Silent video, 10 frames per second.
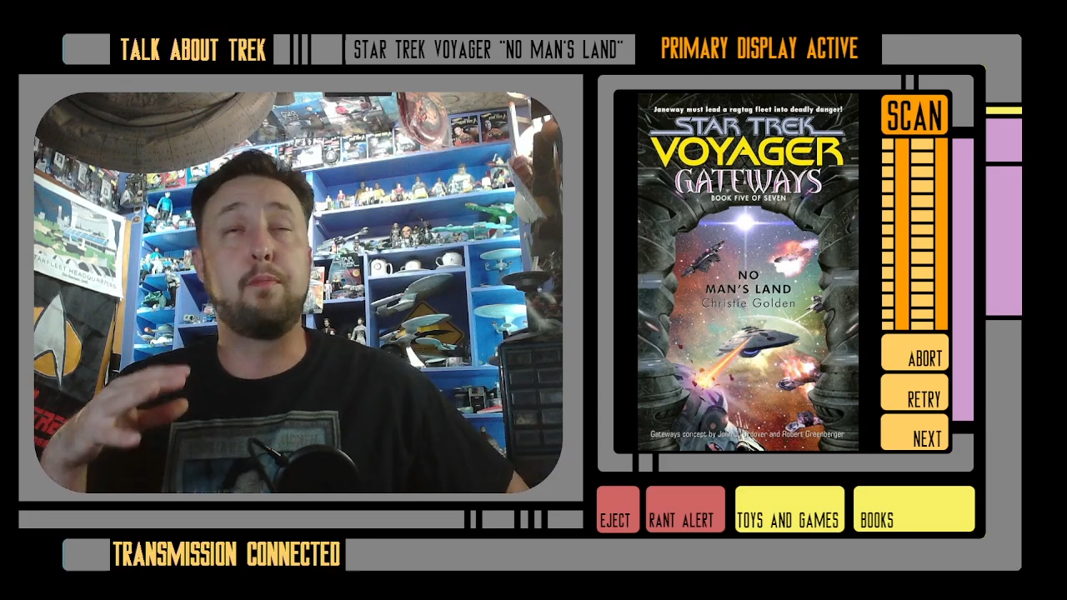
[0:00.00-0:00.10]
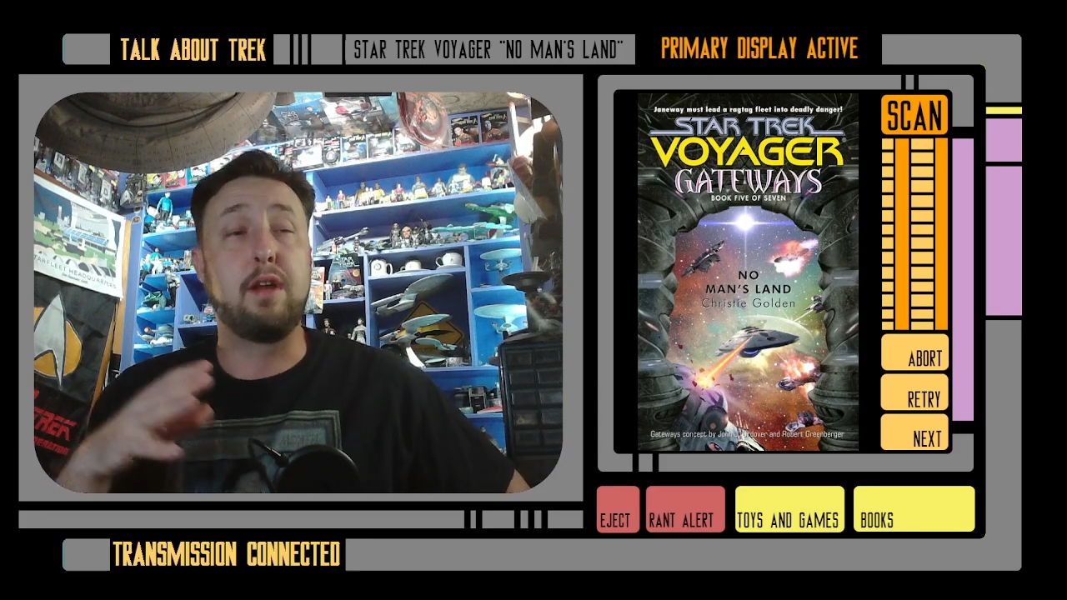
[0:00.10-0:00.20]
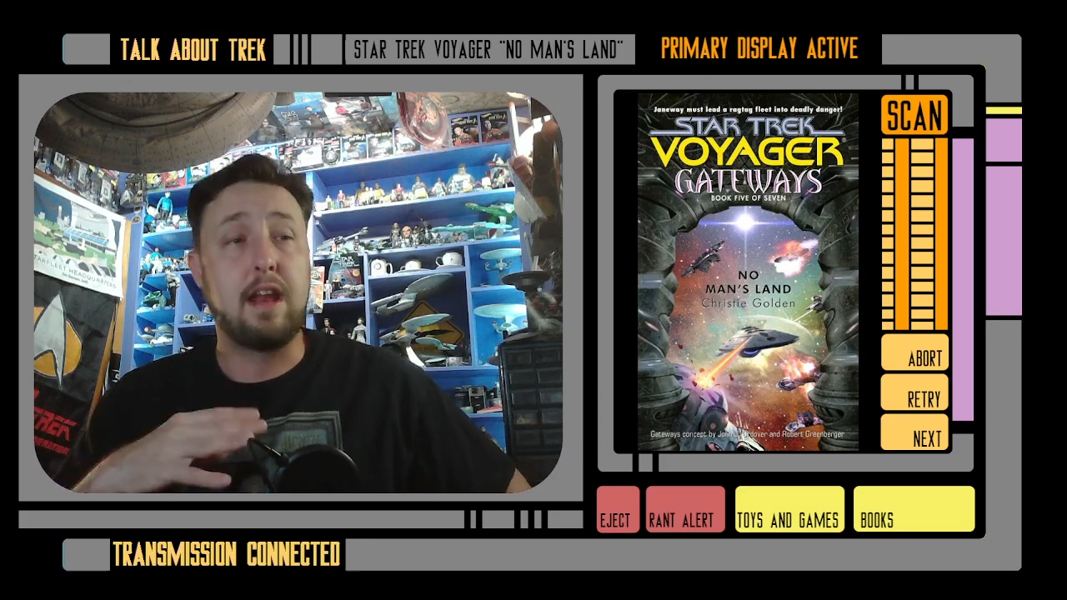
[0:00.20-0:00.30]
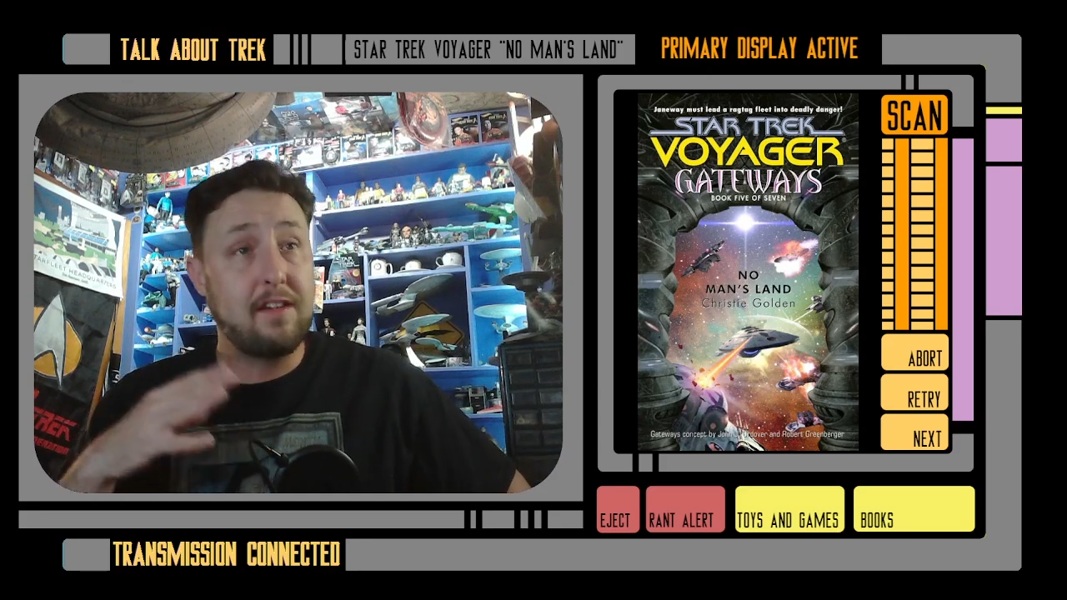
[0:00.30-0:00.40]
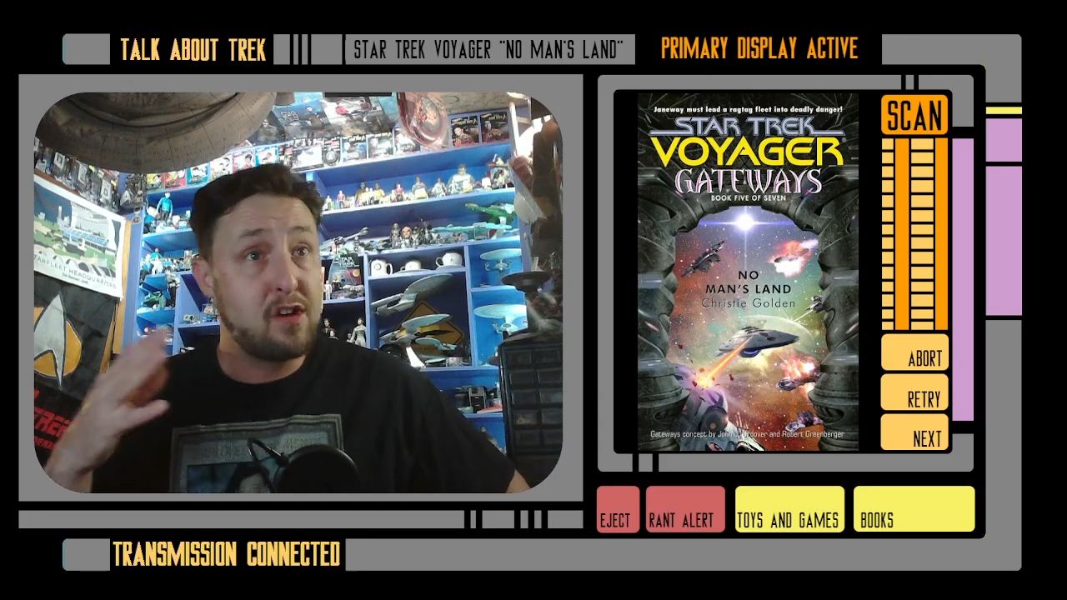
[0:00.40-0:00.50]
be
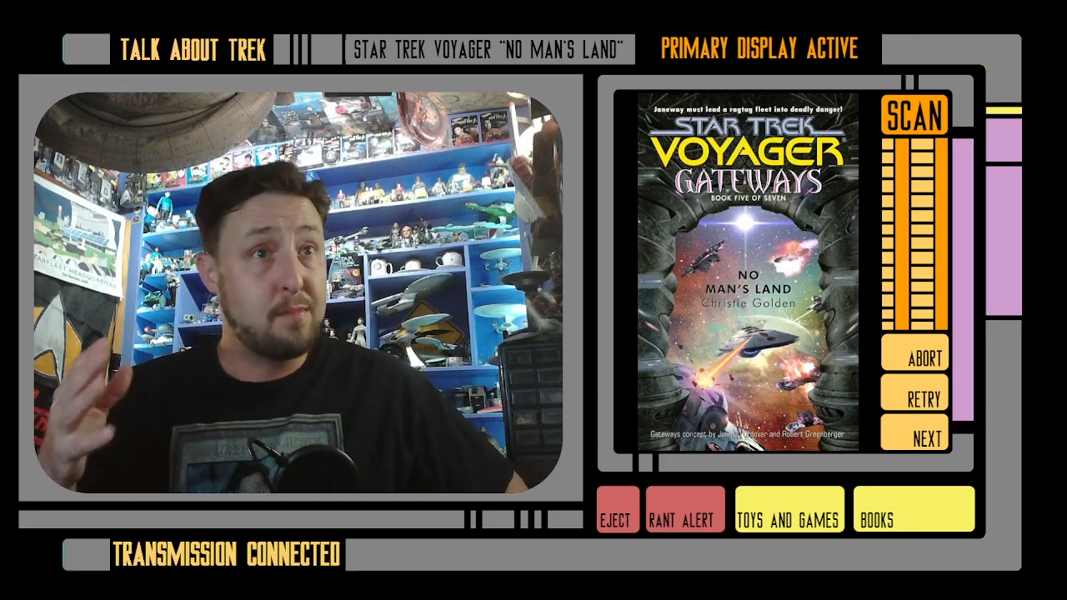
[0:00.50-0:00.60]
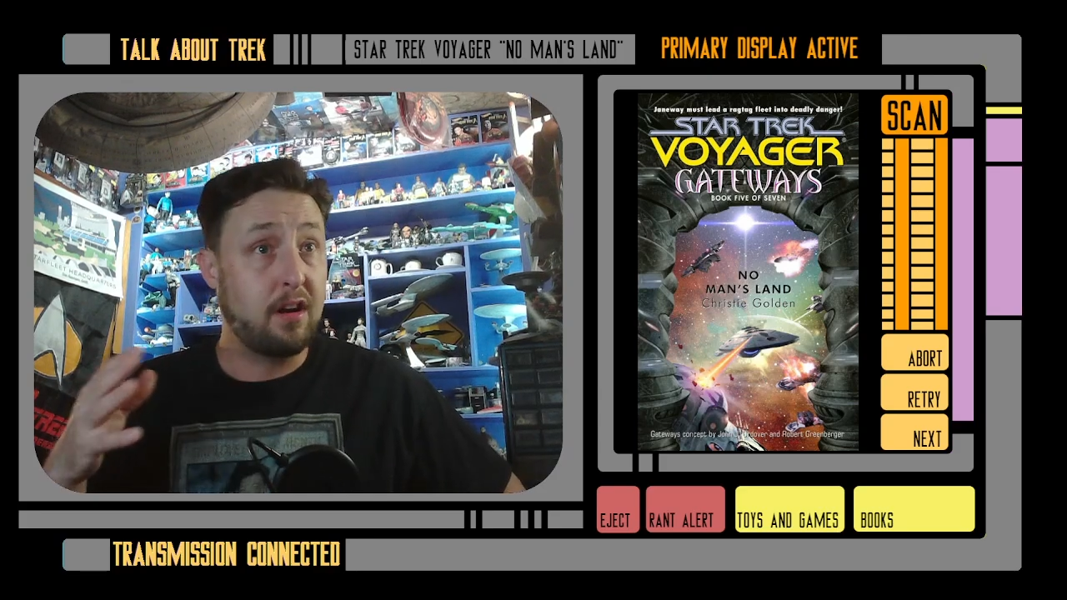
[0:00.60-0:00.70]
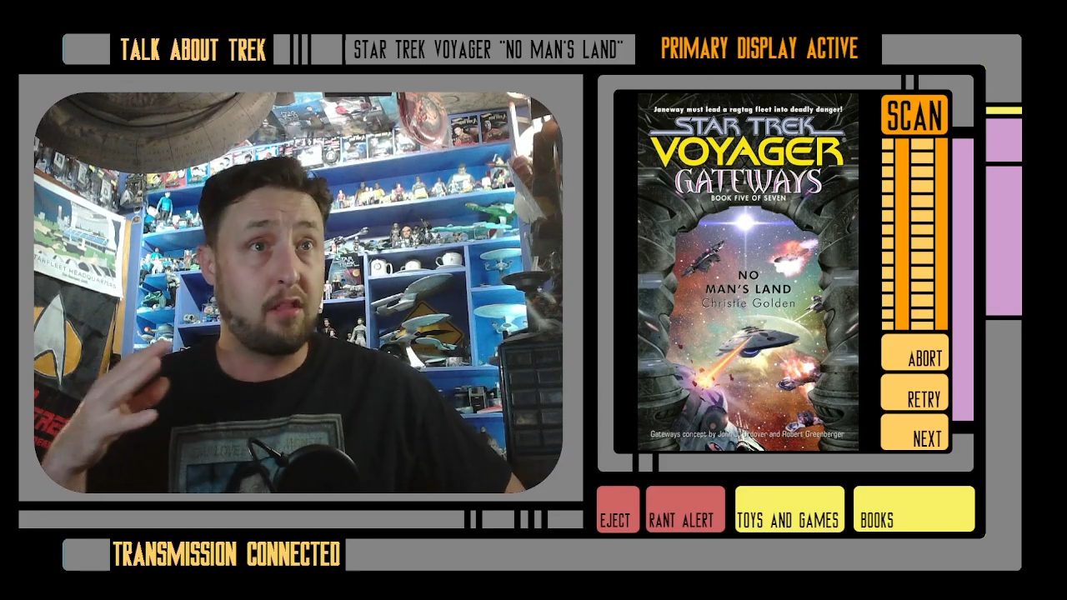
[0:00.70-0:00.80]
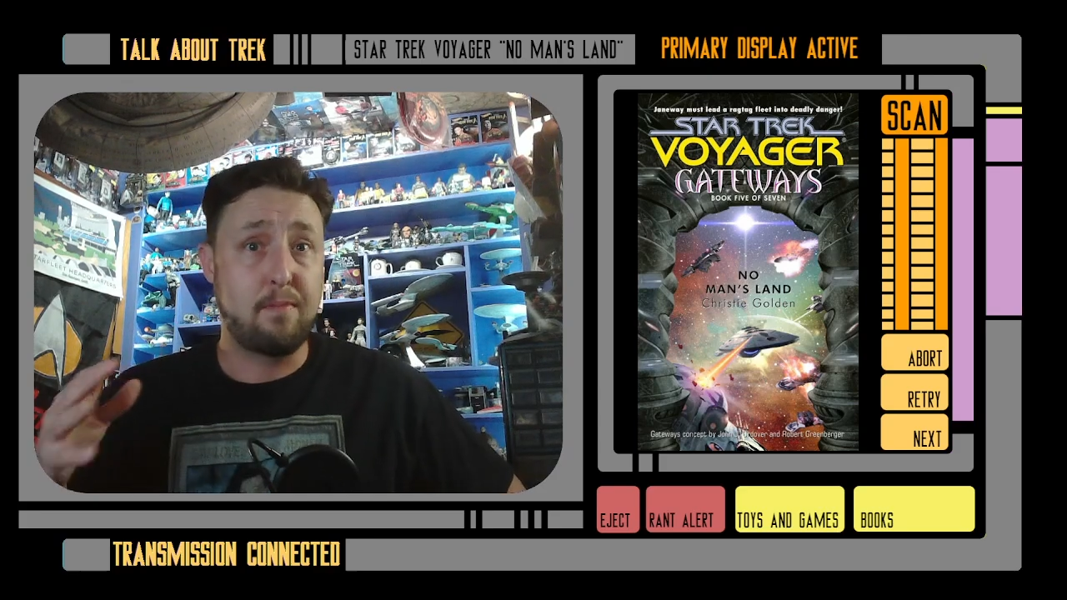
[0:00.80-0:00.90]
in everybody's